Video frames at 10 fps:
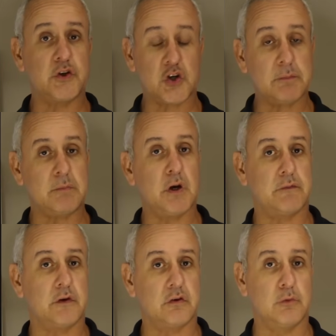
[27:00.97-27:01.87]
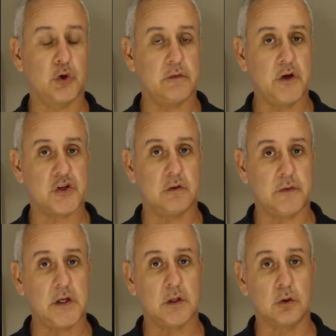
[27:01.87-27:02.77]
We should be moving to more efficient
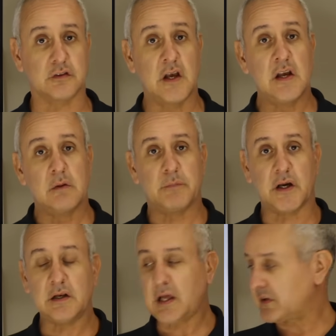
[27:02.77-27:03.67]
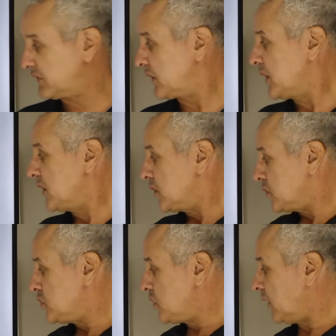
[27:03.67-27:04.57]
vehicles, but let's
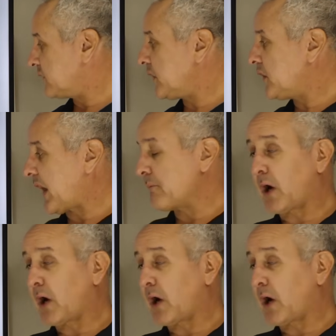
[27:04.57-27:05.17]
not do that